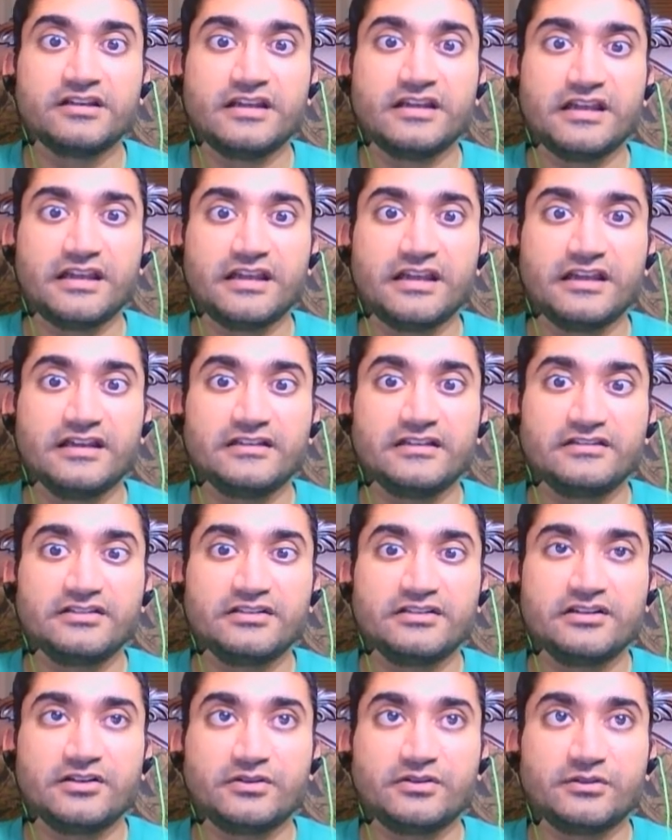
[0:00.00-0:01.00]
and you
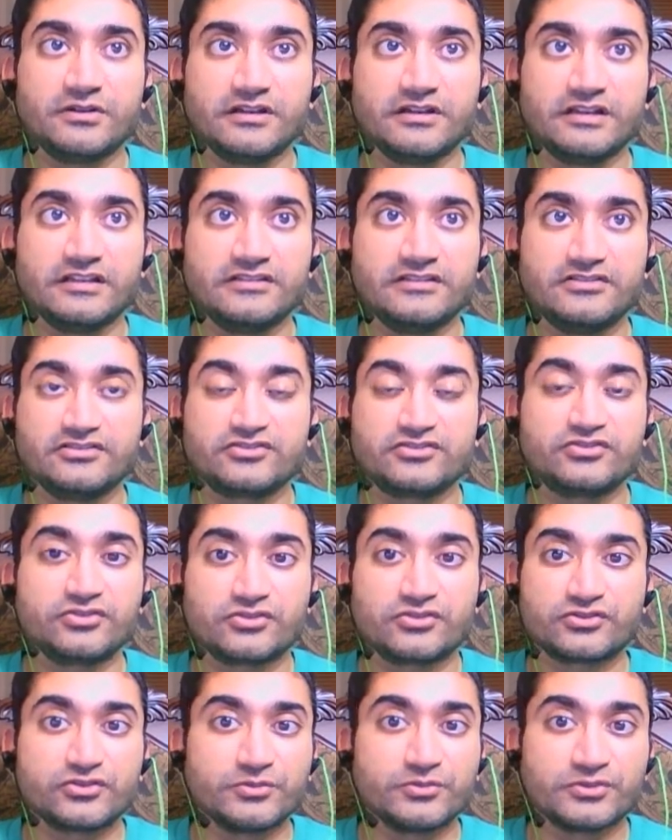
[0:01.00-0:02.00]
know it just
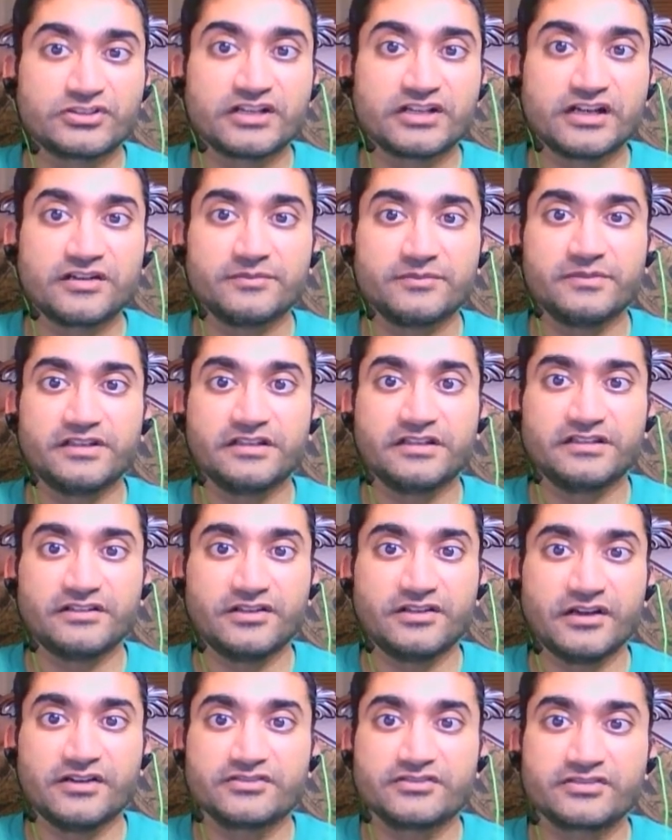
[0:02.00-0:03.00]
took so much out of me you
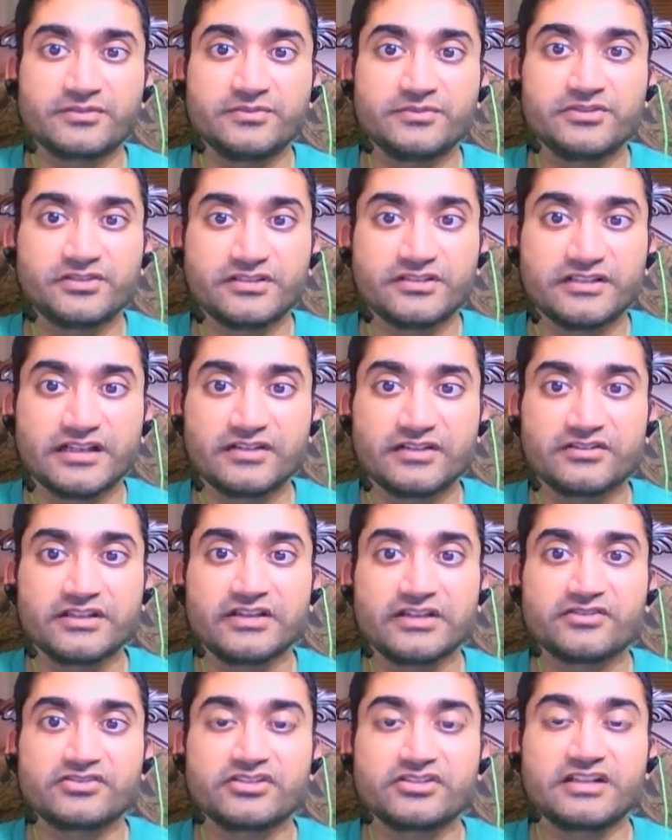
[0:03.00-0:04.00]
know i was commuting
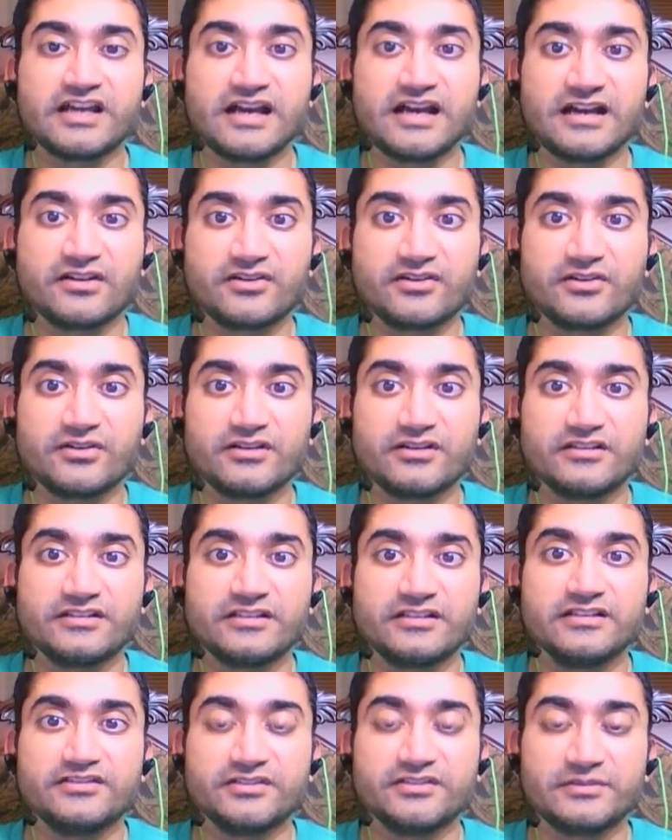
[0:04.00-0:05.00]
downtown chicago on a
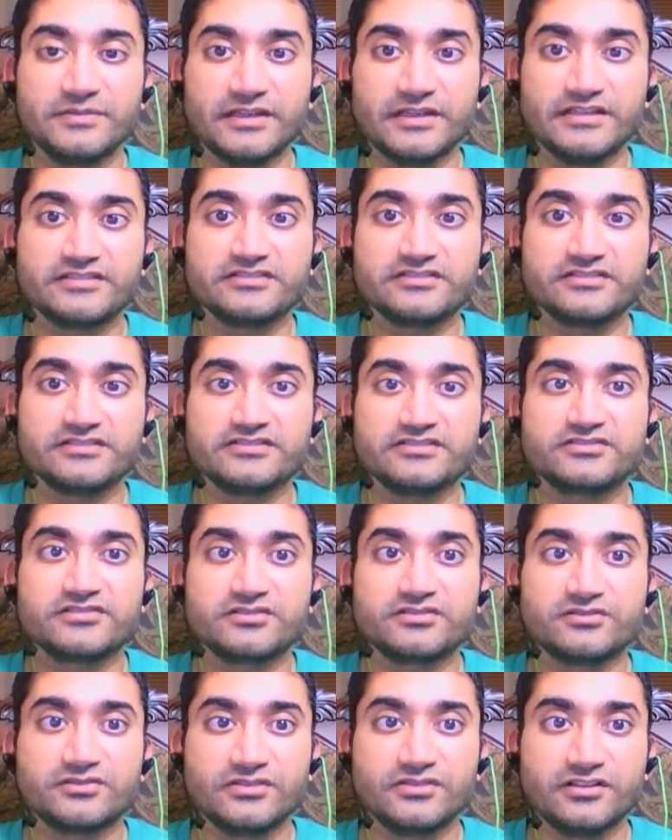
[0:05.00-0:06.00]
daily basis
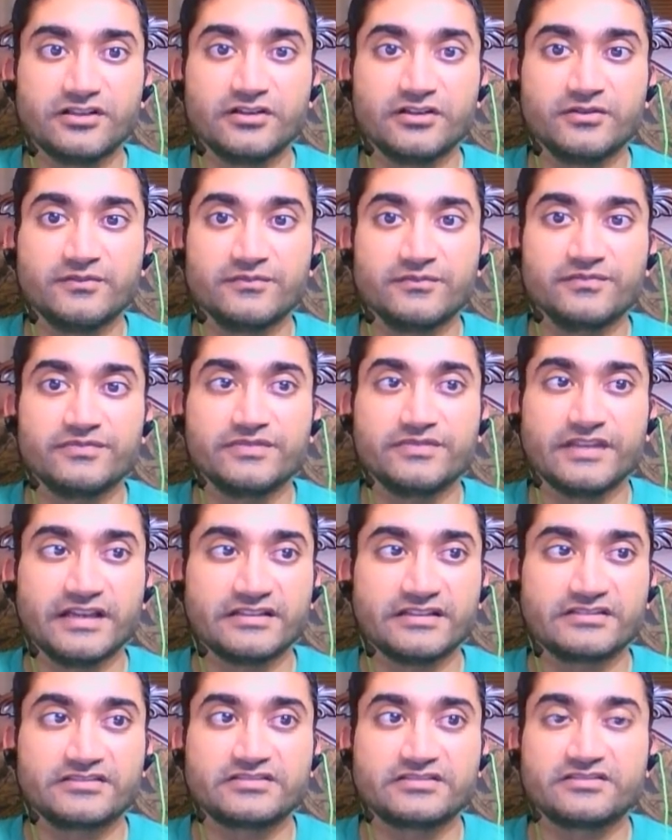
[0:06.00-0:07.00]
so you know
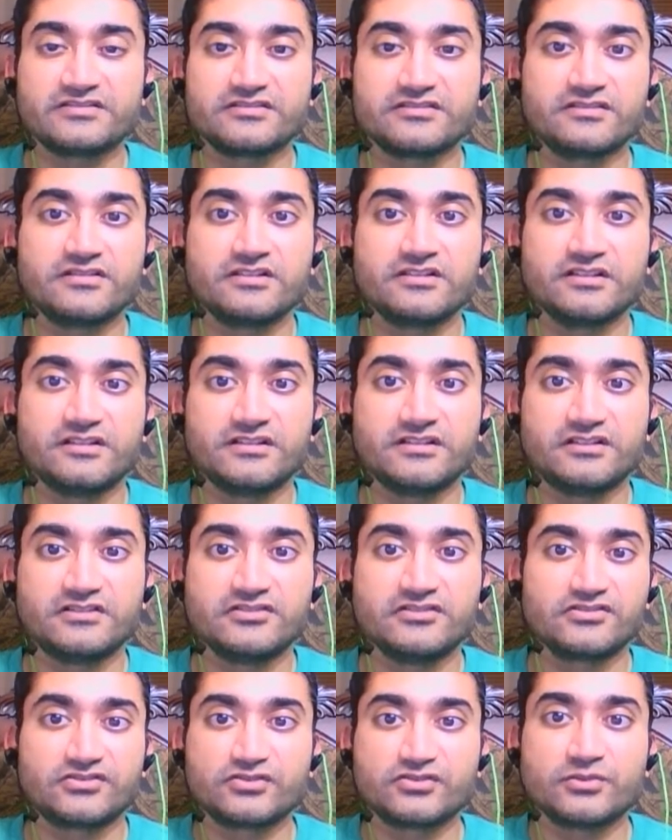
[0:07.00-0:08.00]
that's
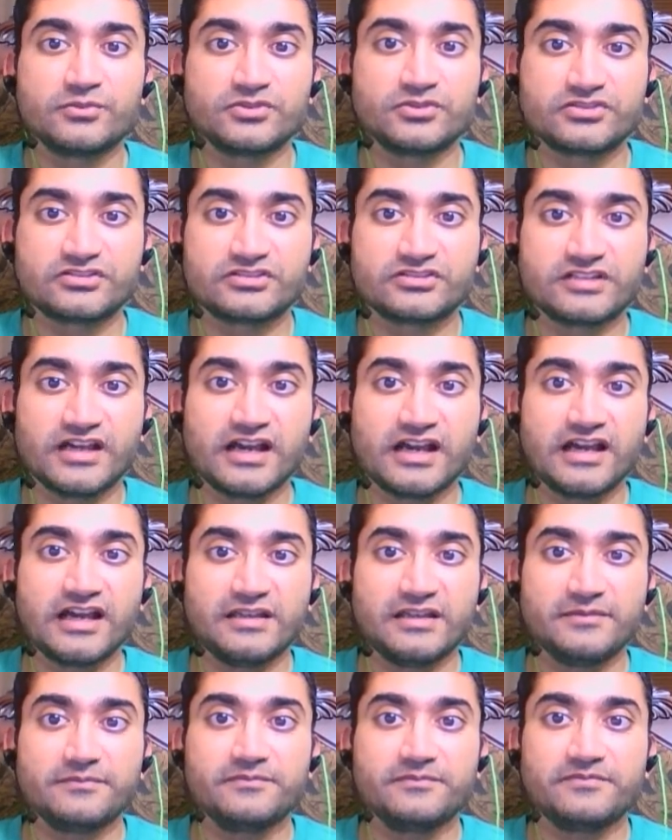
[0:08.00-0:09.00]
just so much
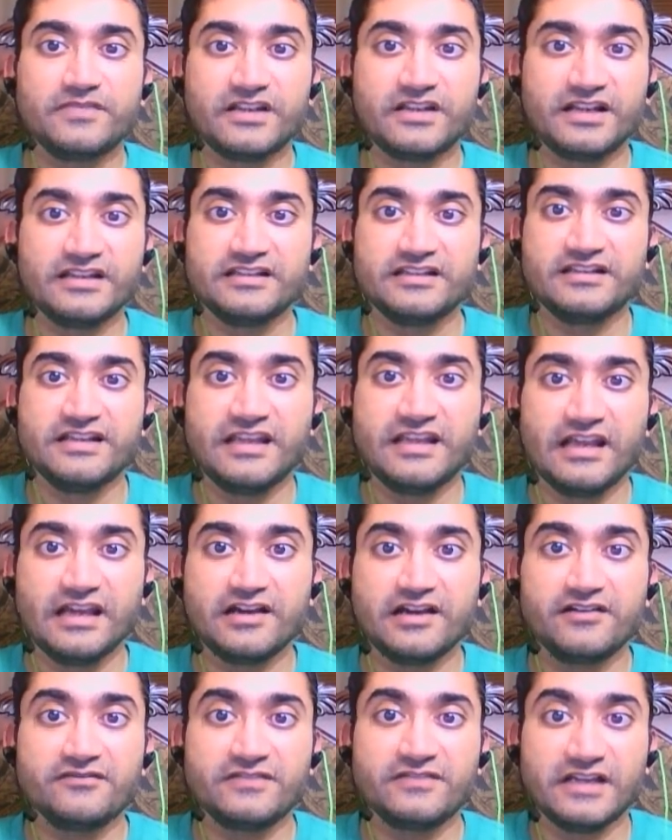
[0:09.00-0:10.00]
time that i didn't
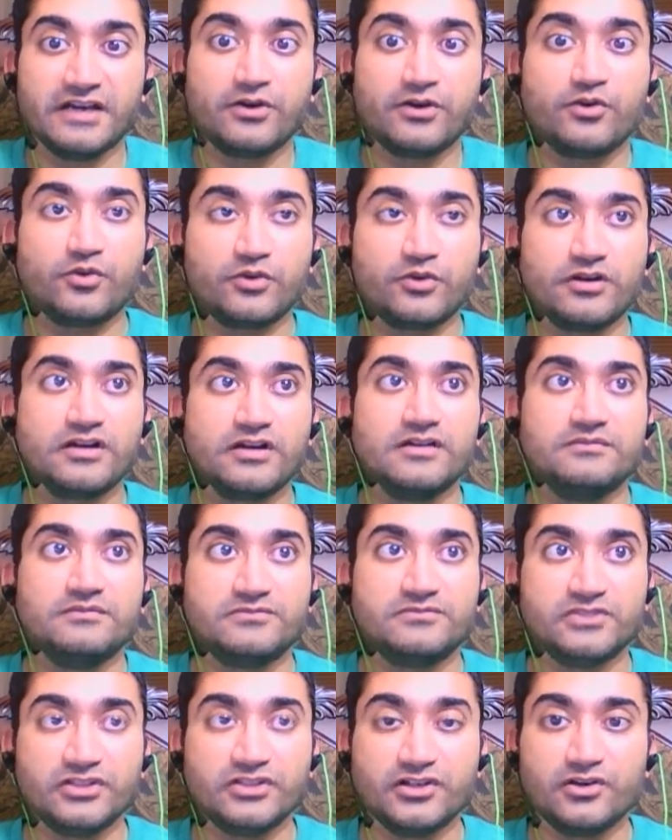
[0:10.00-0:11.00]
have now
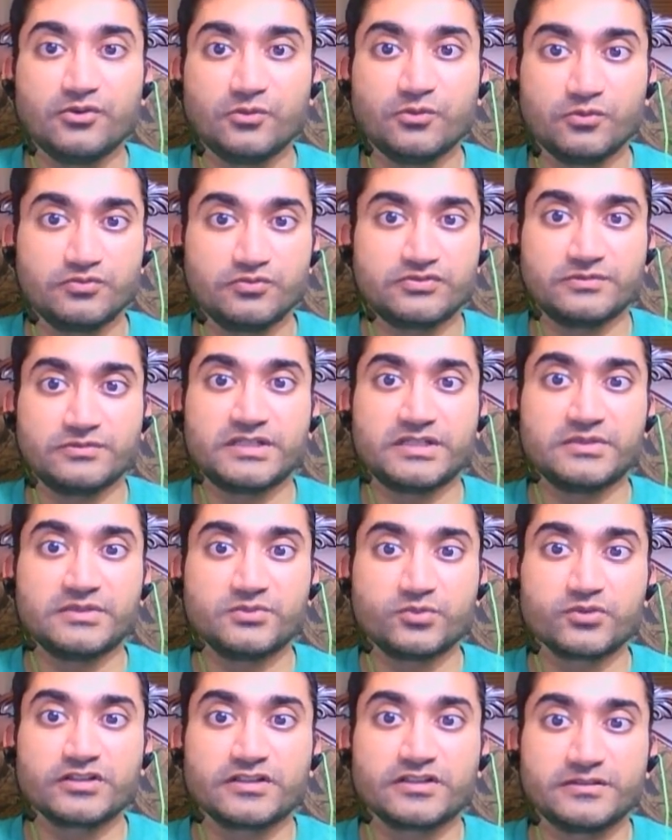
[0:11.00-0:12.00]
i'm you know sometimes
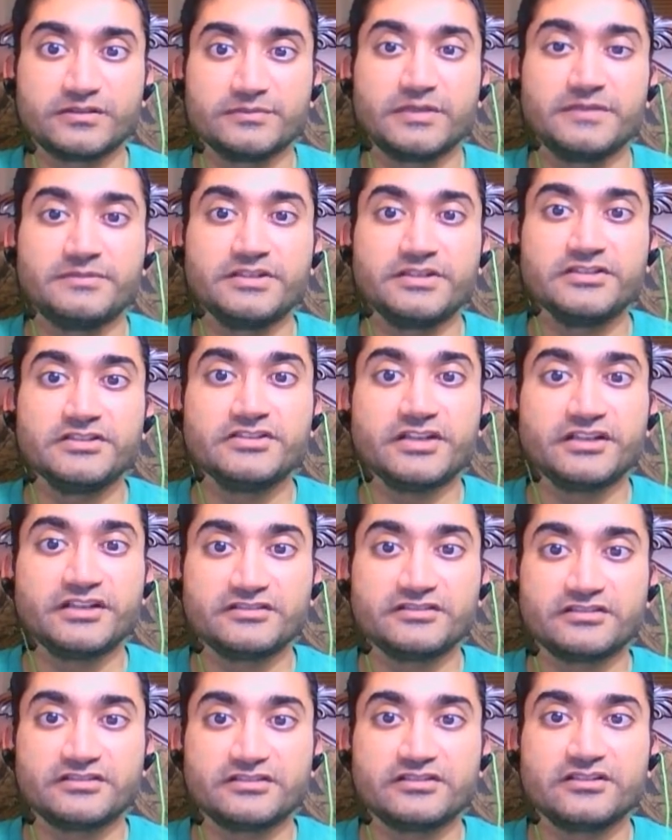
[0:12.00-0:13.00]
working in my
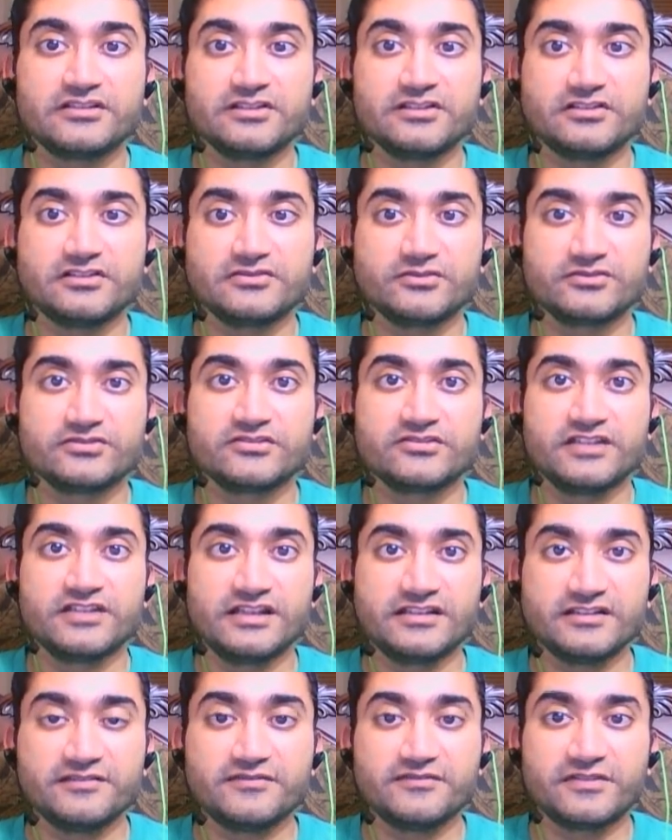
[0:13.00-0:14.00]
pjs so it's a
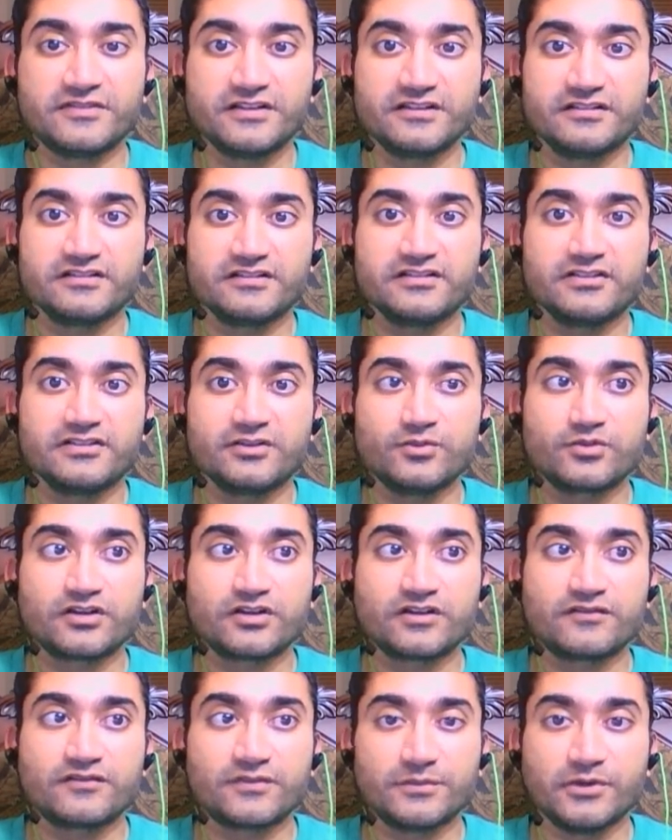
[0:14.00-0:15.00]
lot different you know
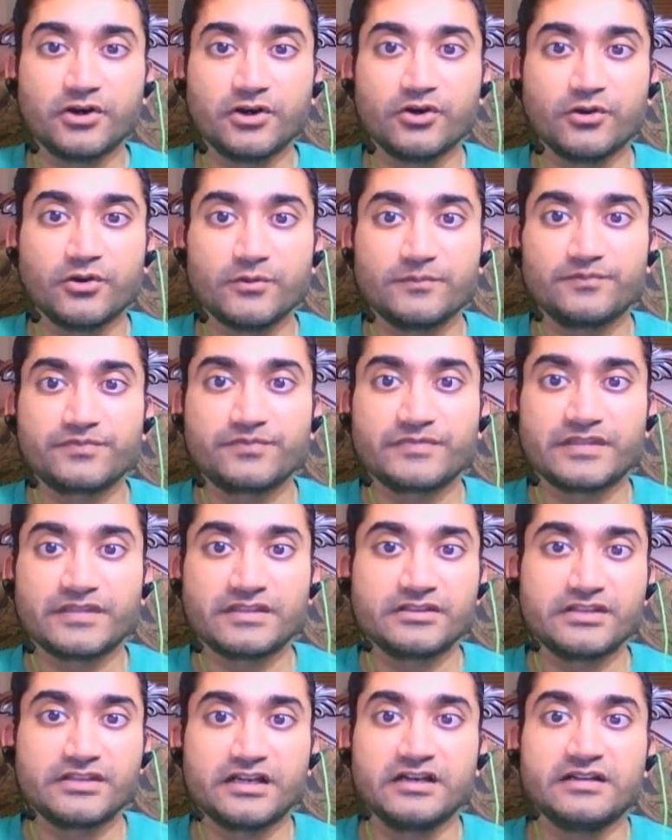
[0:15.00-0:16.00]
working from home
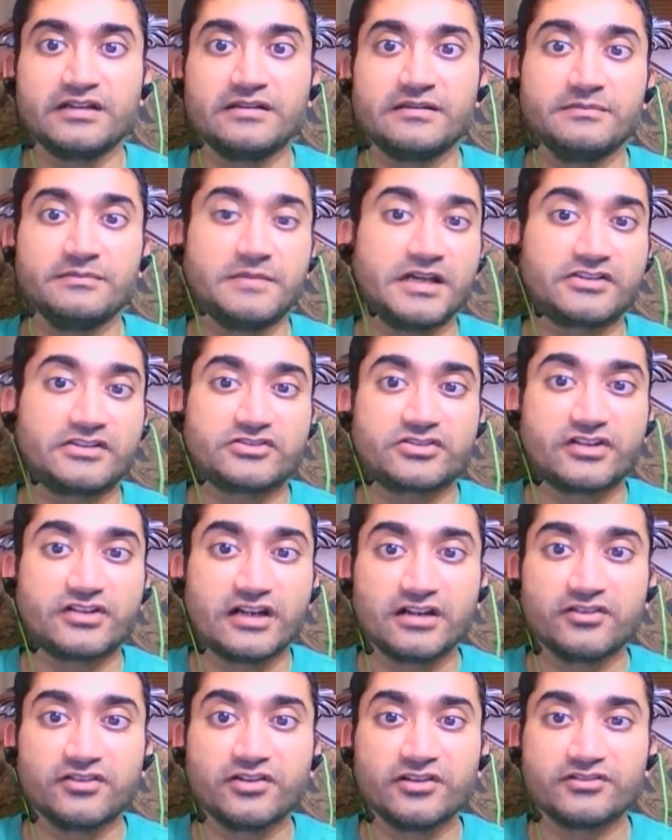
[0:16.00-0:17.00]
not not sure
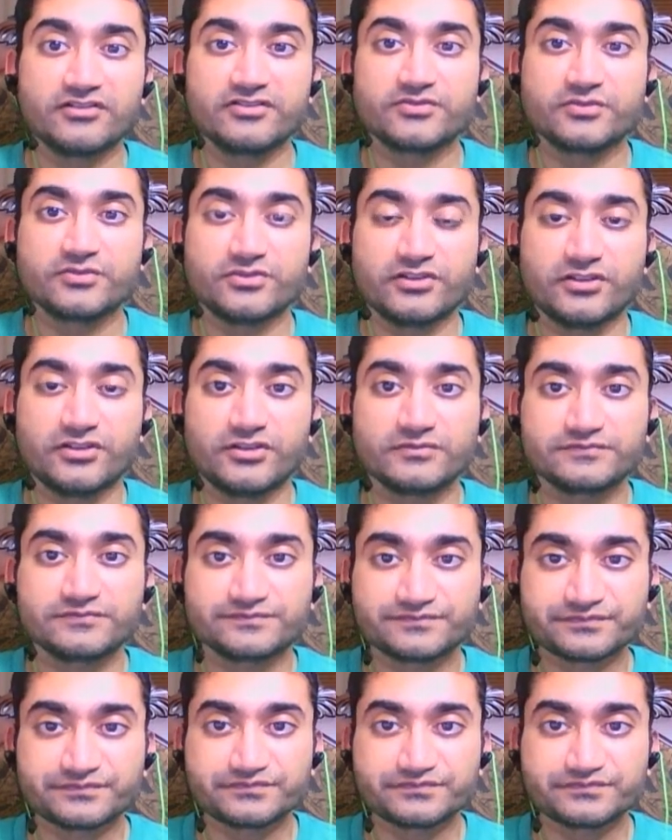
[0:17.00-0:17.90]
how long this will go